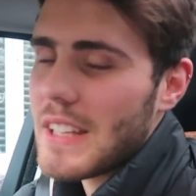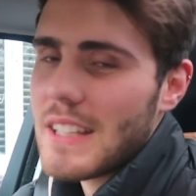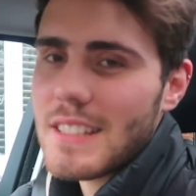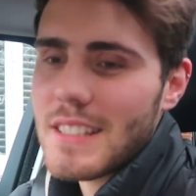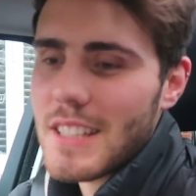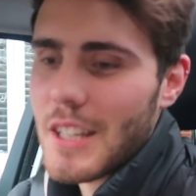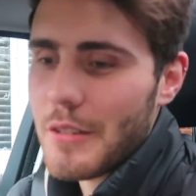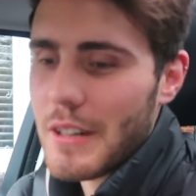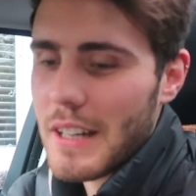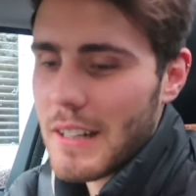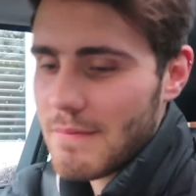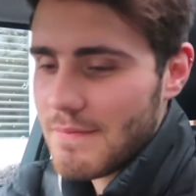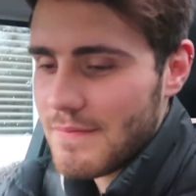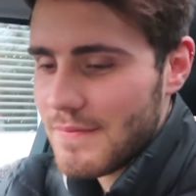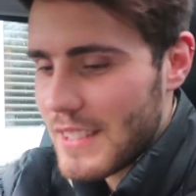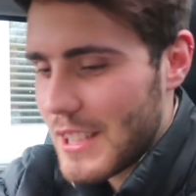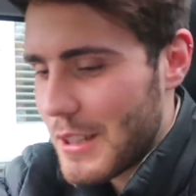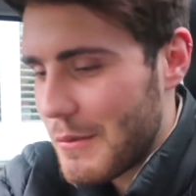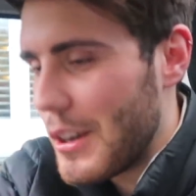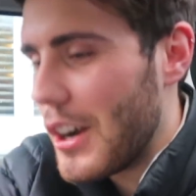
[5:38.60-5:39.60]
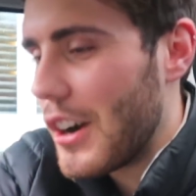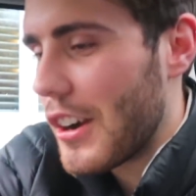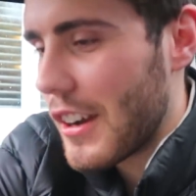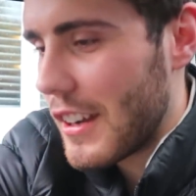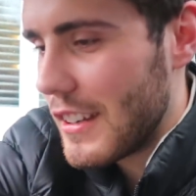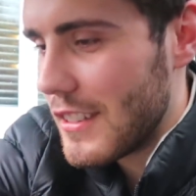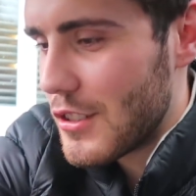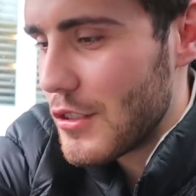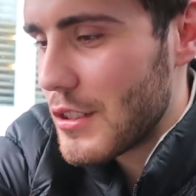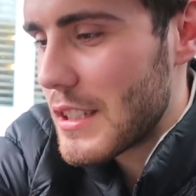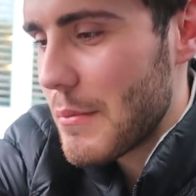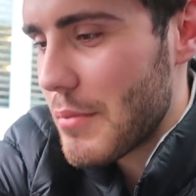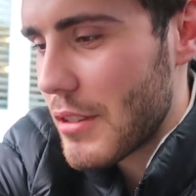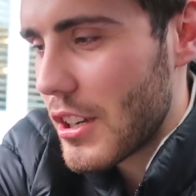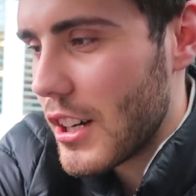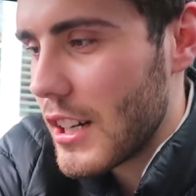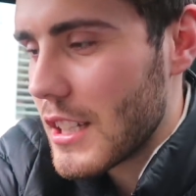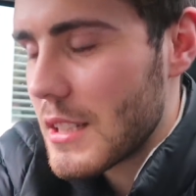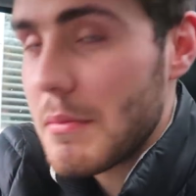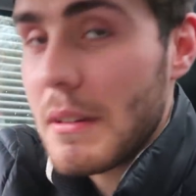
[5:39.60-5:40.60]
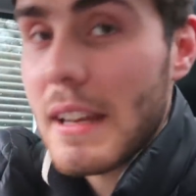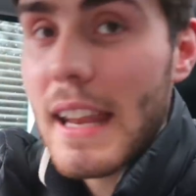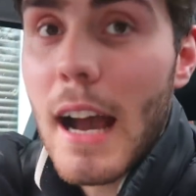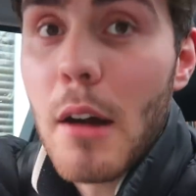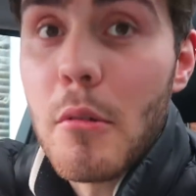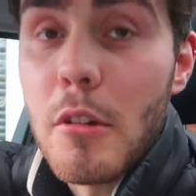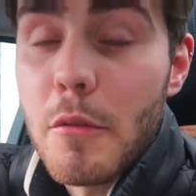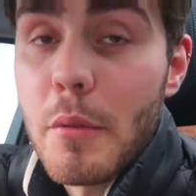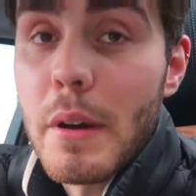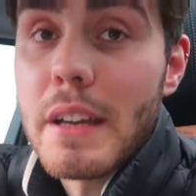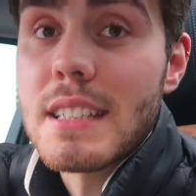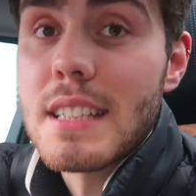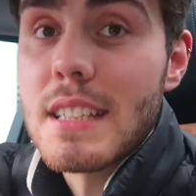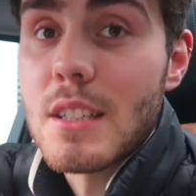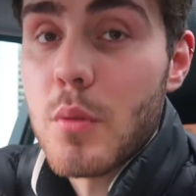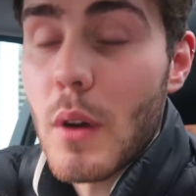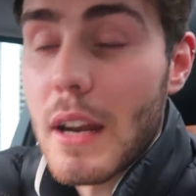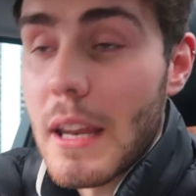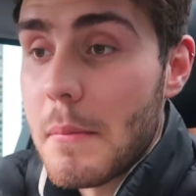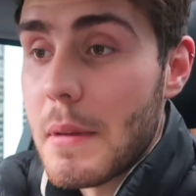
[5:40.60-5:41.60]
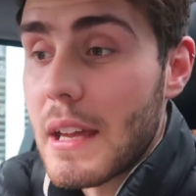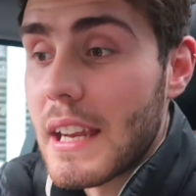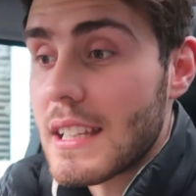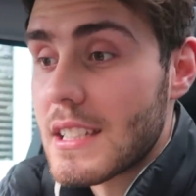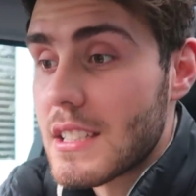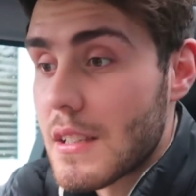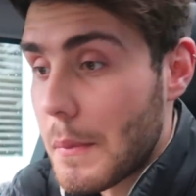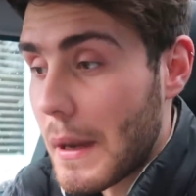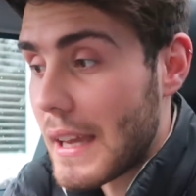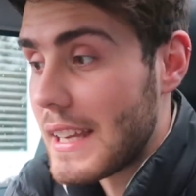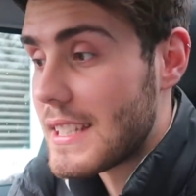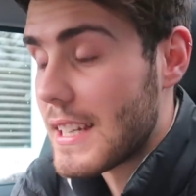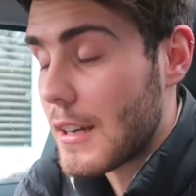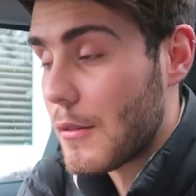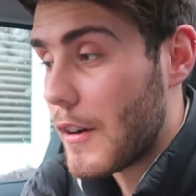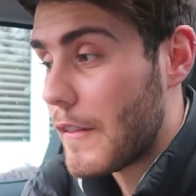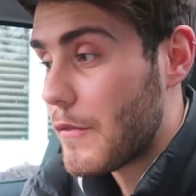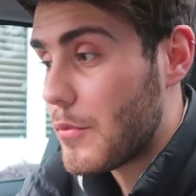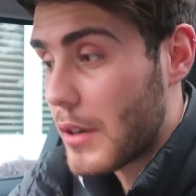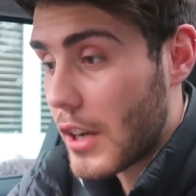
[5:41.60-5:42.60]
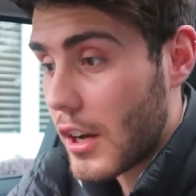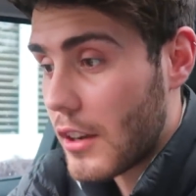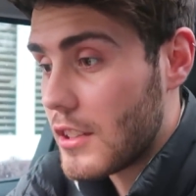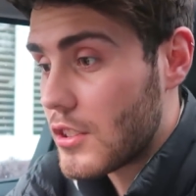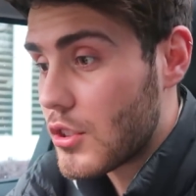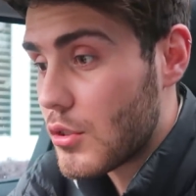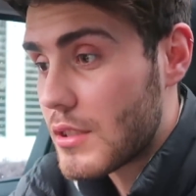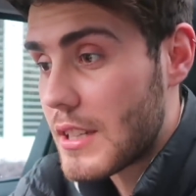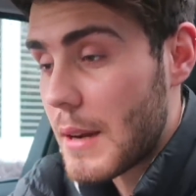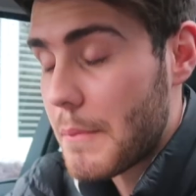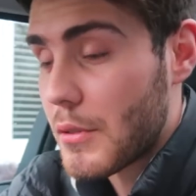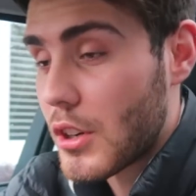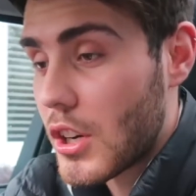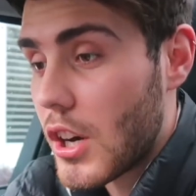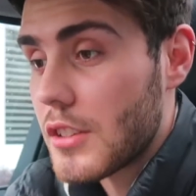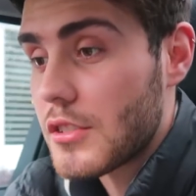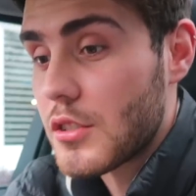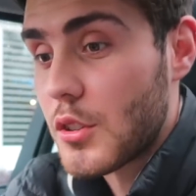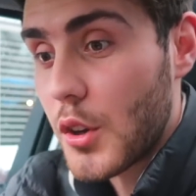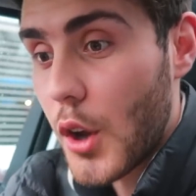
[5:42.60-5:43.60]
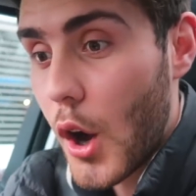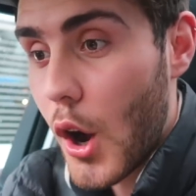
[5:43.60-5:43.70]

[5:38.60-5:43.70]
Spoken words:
So we are going in two separate cars, but now we've wasted 20 minutes debating whether we're going in two separate cars or